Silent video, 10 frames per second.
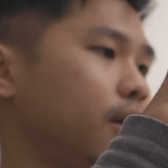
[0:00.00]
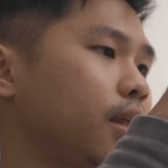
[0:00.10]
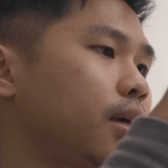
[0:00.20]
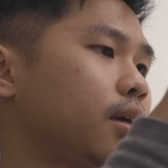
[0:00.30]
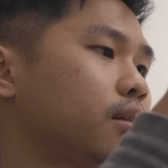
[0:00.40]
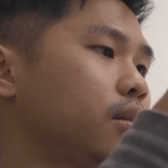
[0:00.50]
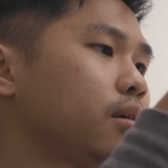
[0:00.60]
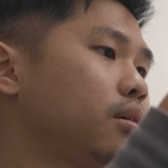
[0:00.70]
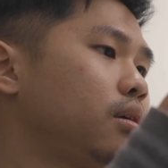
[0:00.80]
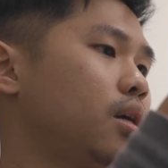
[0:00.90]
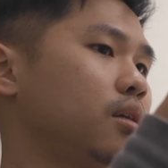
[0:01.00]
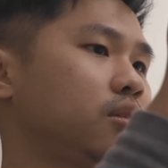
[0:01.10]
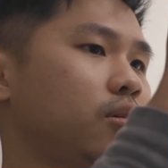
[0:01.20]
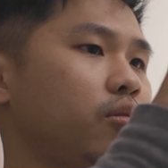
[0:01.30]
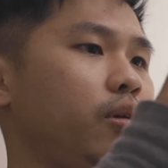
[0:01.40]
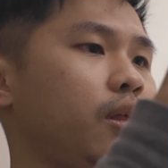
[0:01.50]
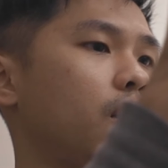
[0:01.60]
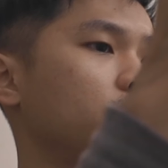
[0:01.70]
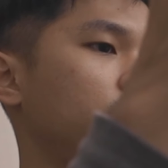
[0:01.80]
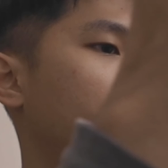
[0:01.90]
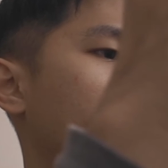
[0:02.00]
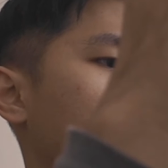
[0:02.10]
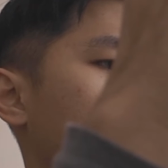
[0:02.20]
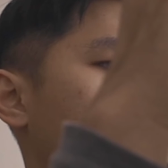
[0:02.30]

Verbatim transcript: it, and yeah, it's not really hard to find